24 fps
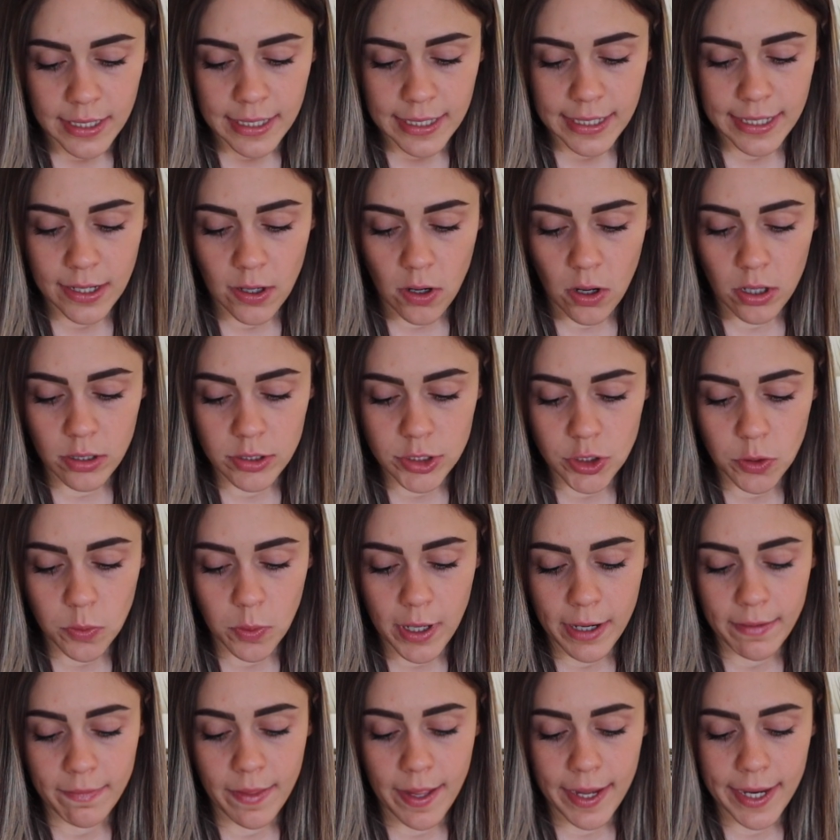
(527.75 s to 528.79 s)
And also what
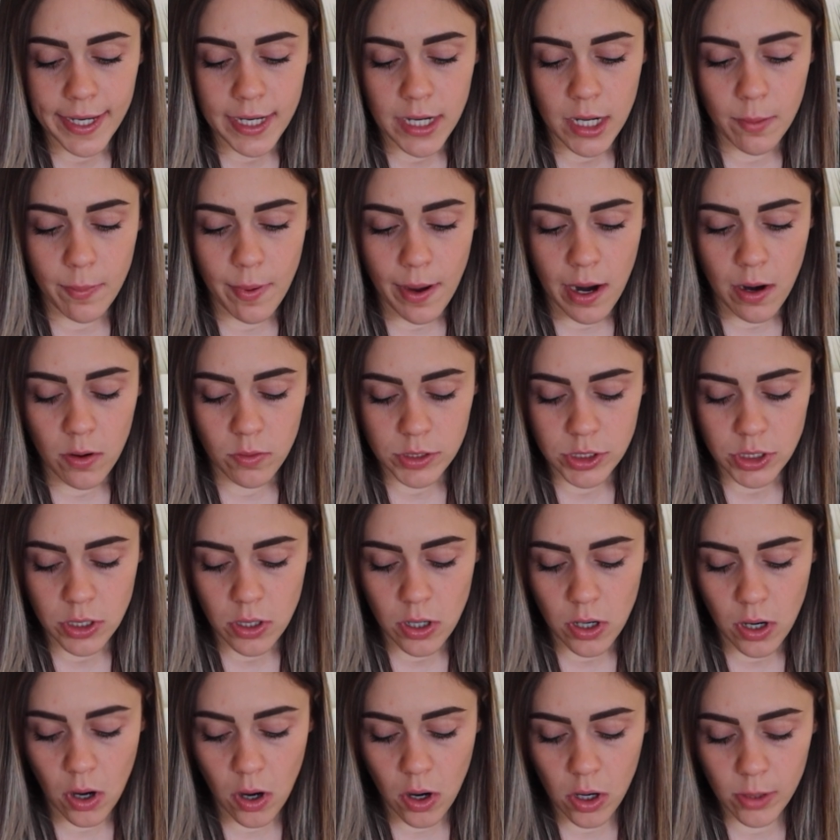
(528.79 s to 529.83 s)
I like about
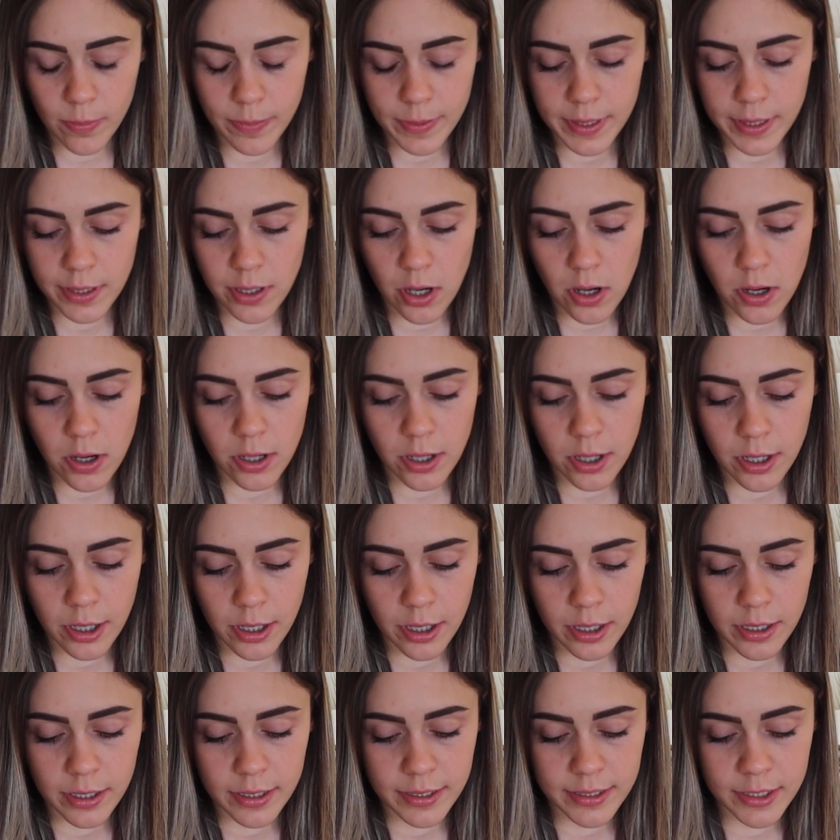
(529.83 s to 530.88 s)

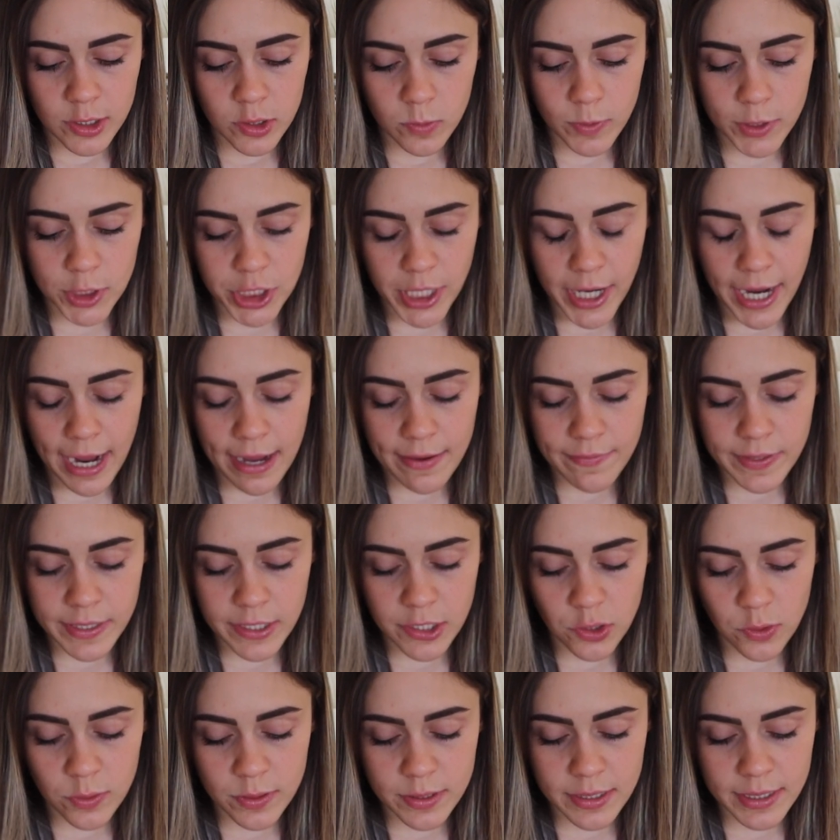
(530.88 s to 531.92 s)
RPR, which I haven't
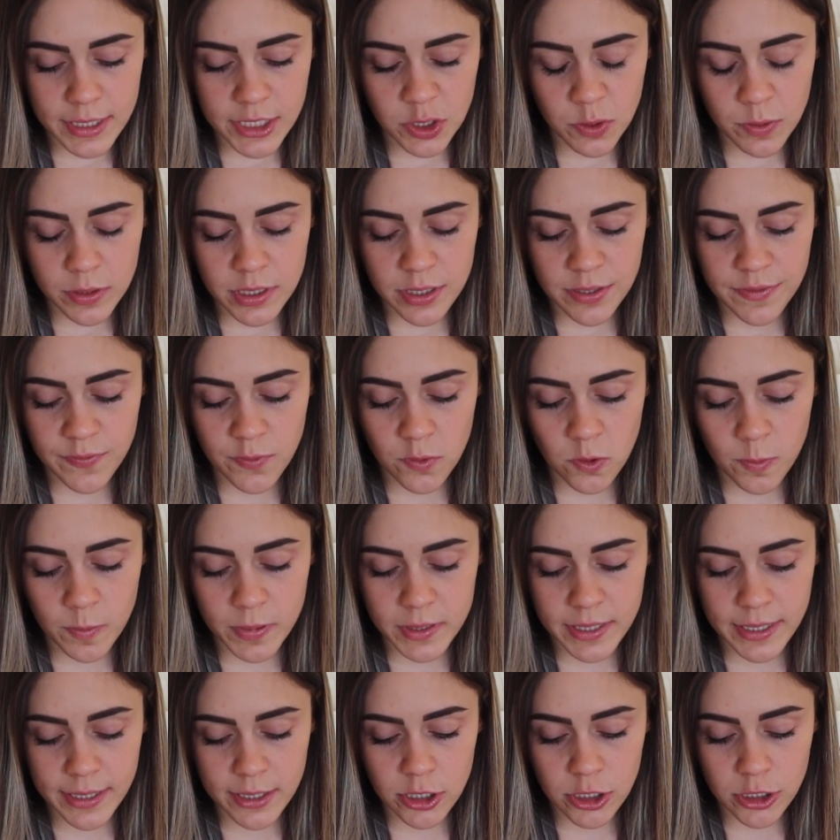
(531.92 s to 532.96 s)
used it to its full
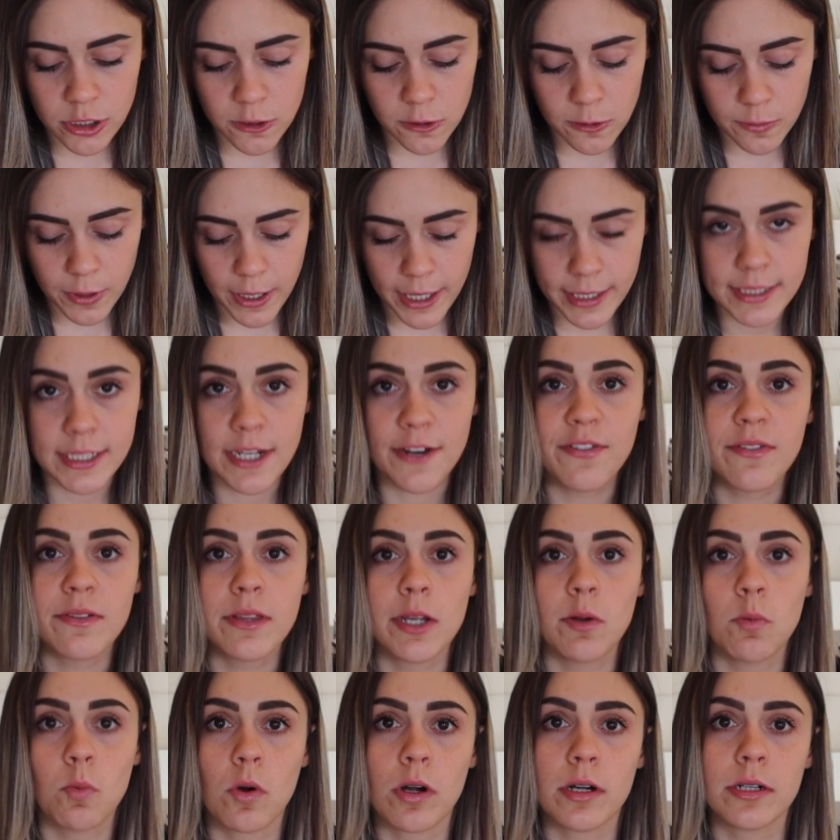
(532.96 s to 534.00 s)
potential, but I
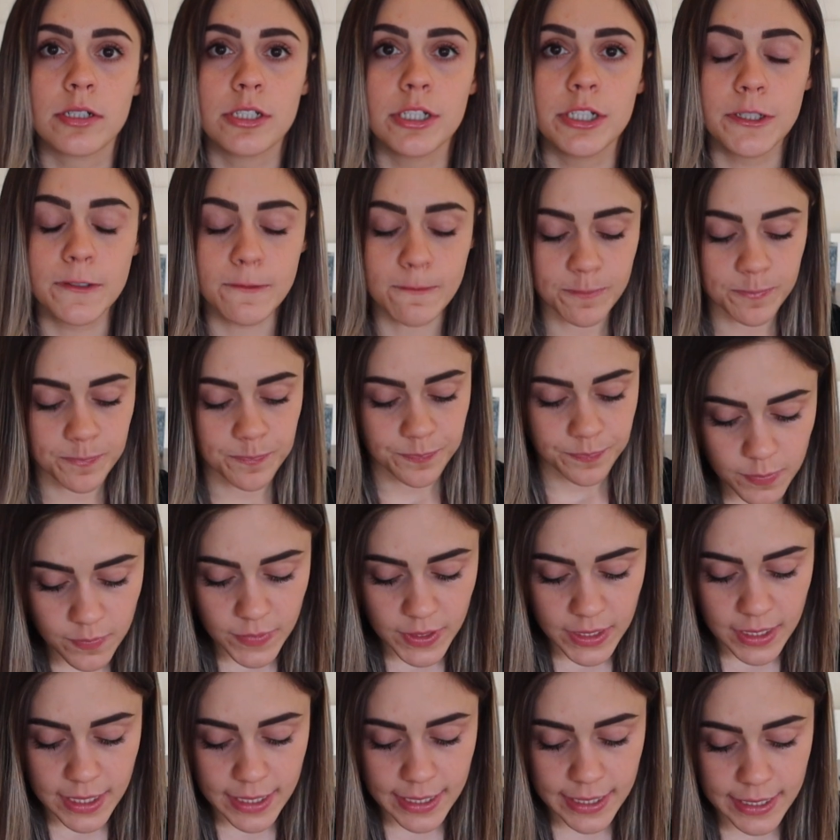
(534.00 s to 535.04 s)
definitely want to,
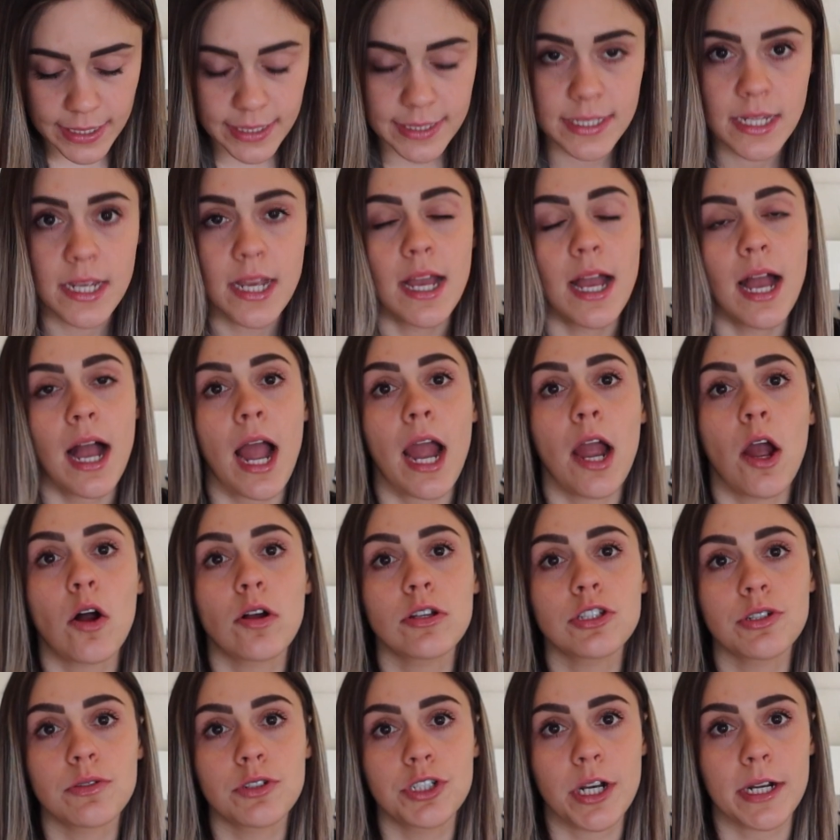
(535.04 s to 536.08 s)
is I
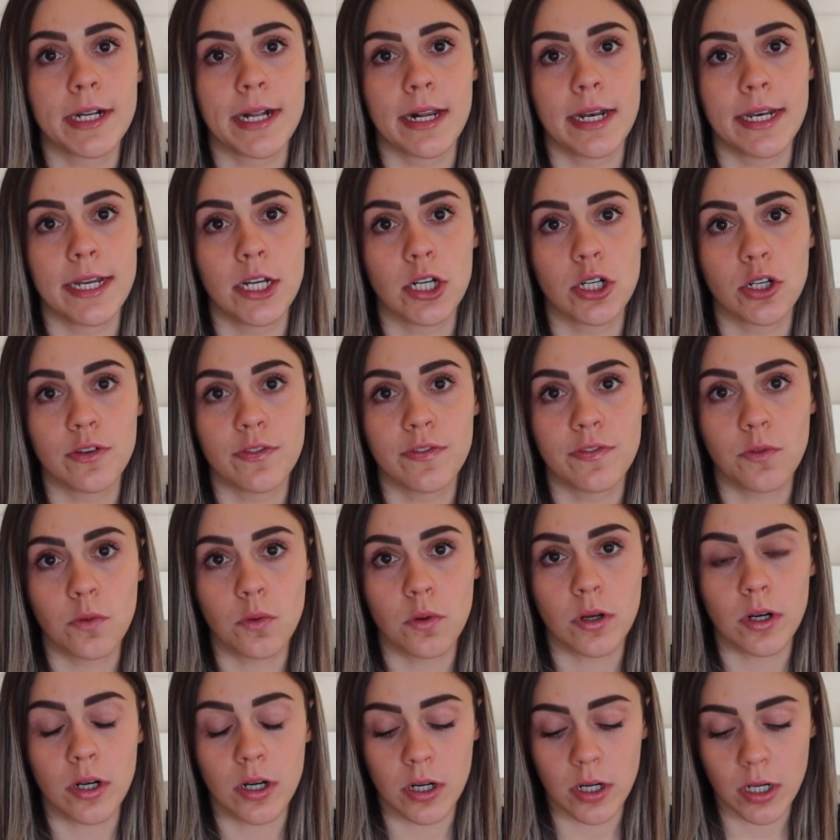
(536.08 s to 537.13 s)
also check on here
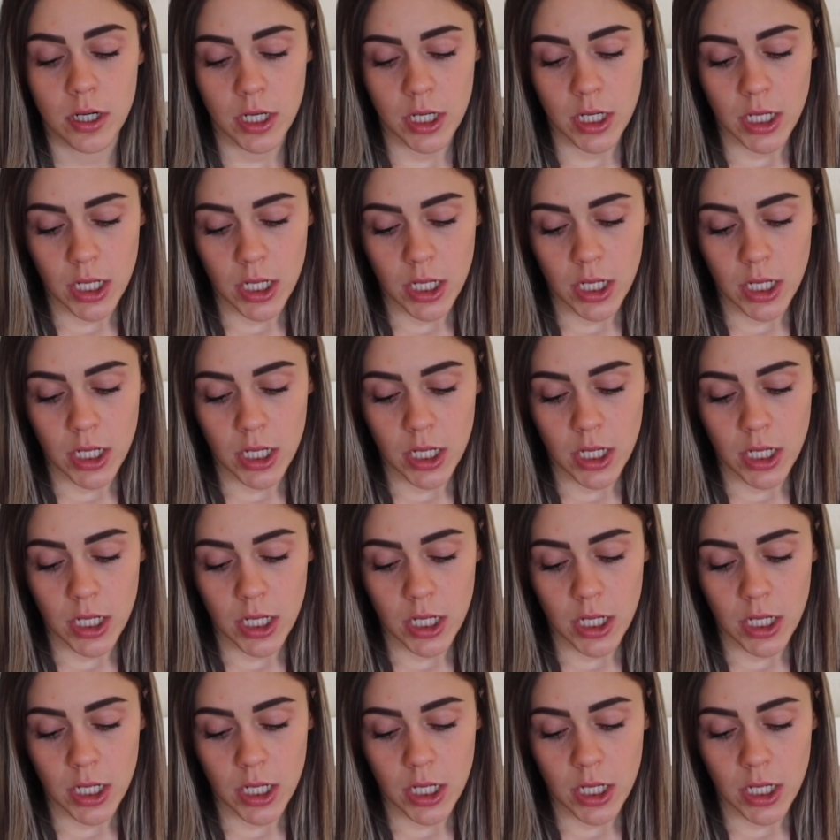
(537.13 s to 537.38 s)
for